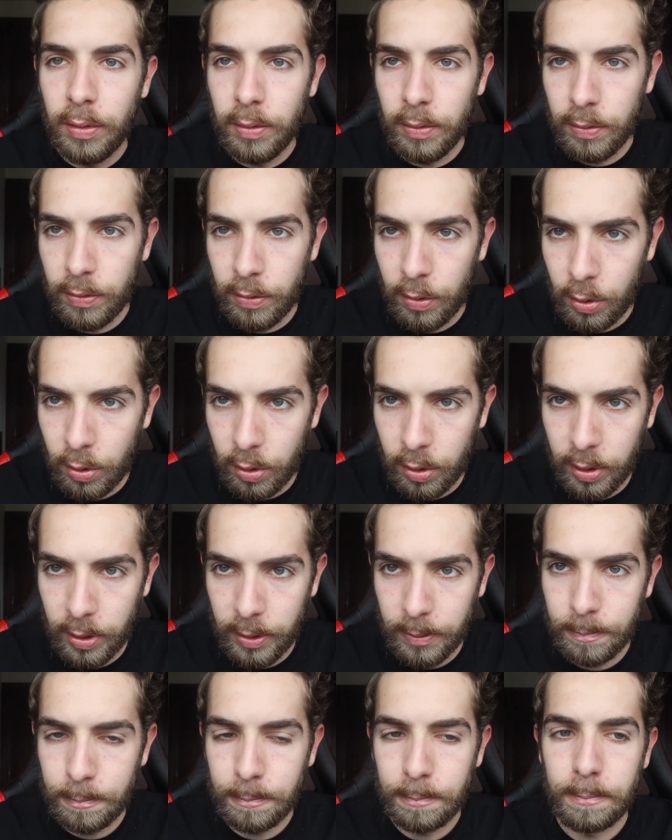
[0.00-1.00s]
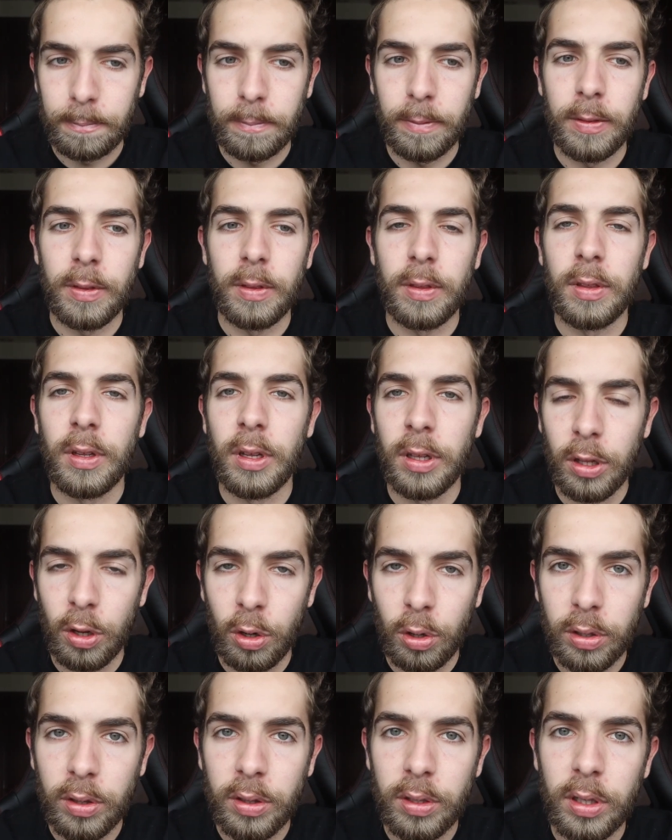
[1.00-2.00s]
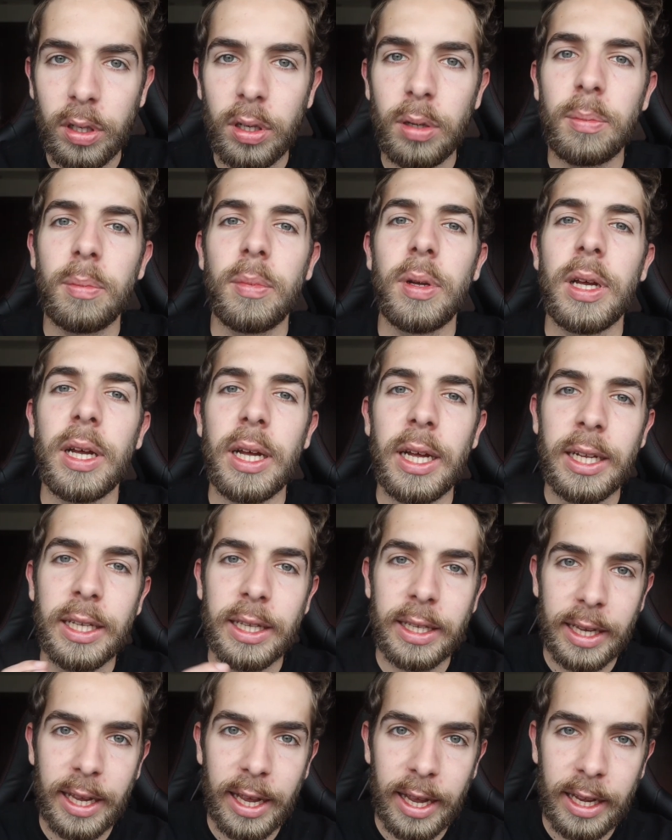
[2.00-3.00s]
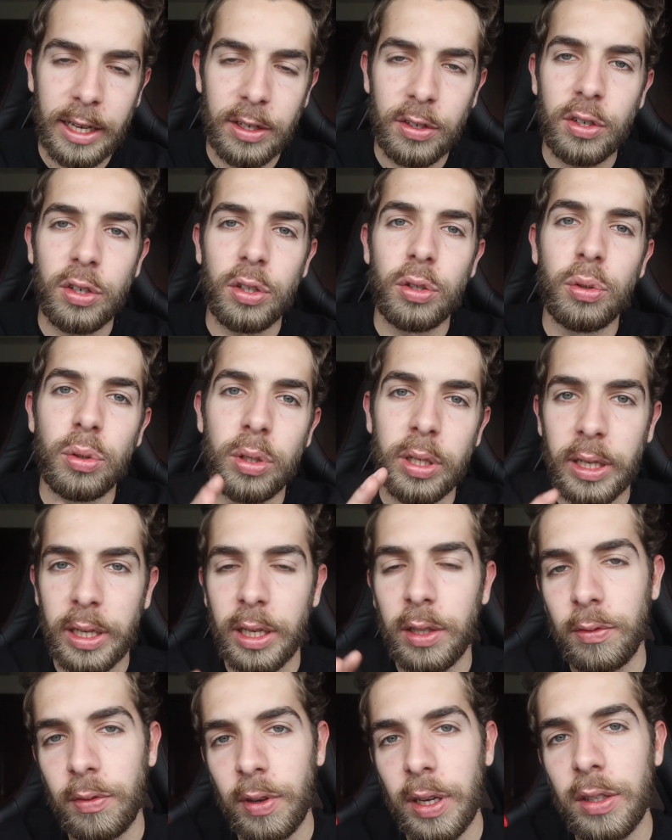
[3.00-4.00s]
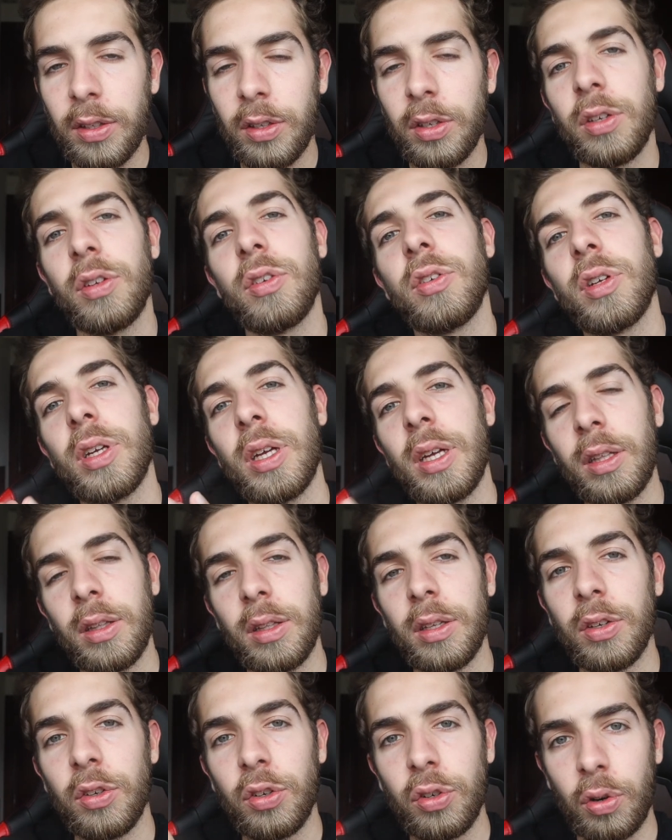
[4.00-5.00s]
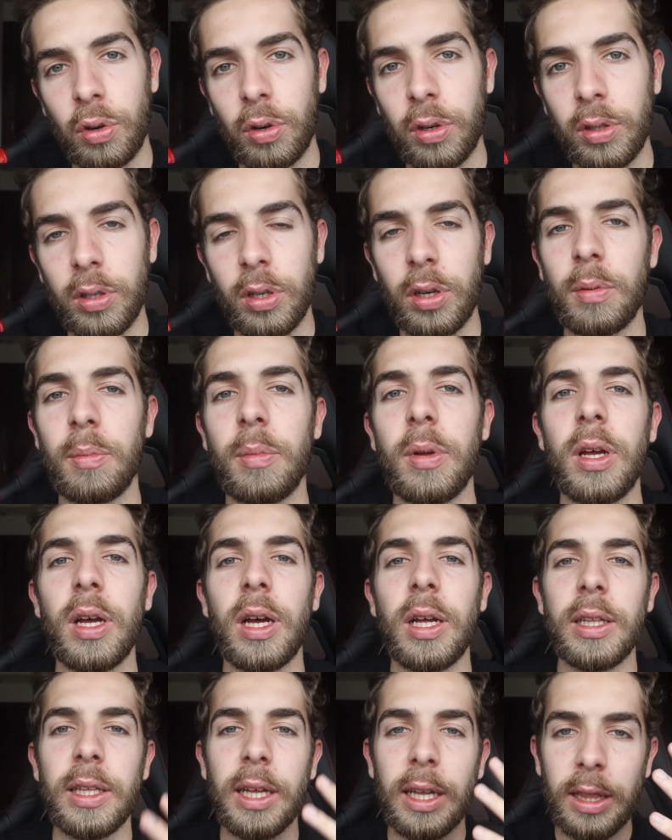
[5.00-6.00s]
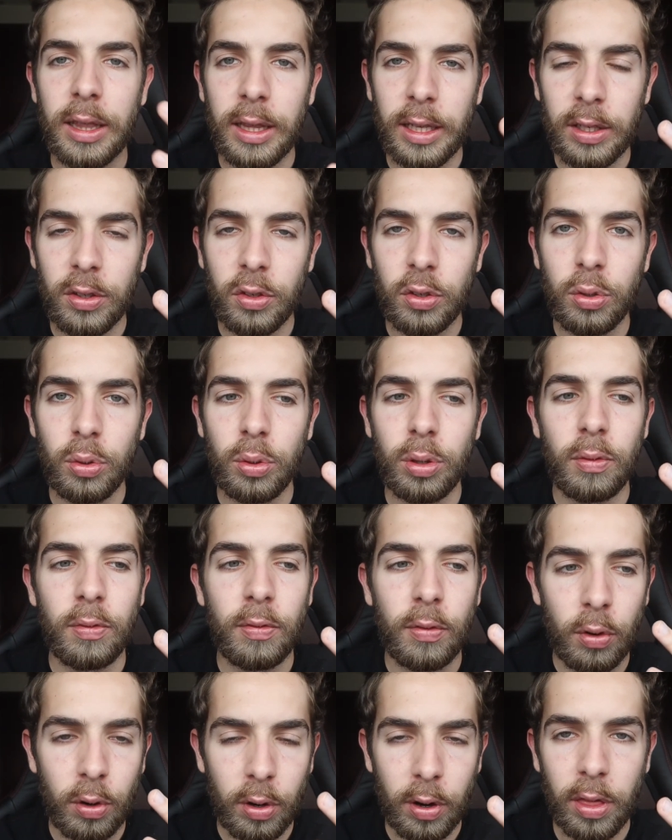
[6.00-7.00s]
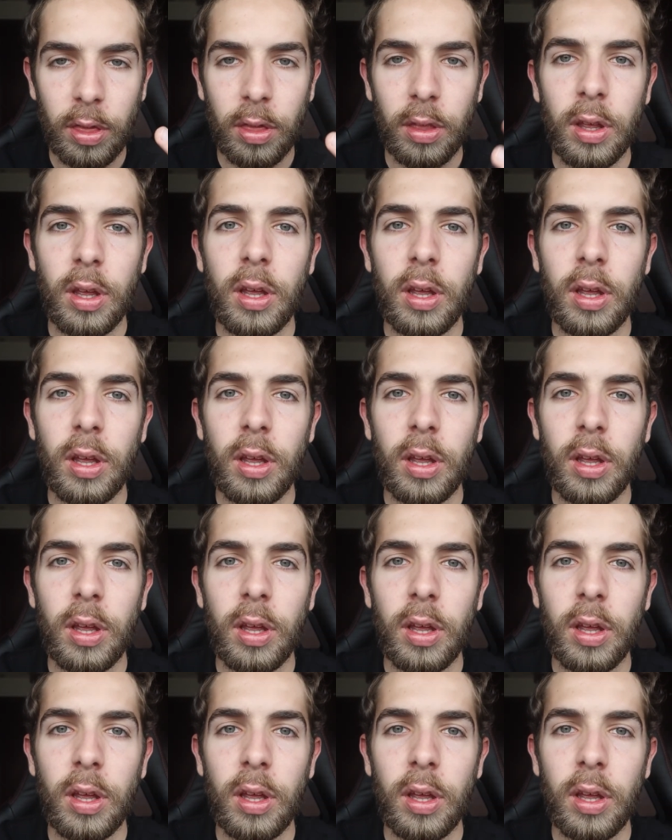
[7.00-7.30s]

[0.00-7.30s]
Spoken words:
for the long term, and cash to take advantage in the short term. And that leads to the fourth,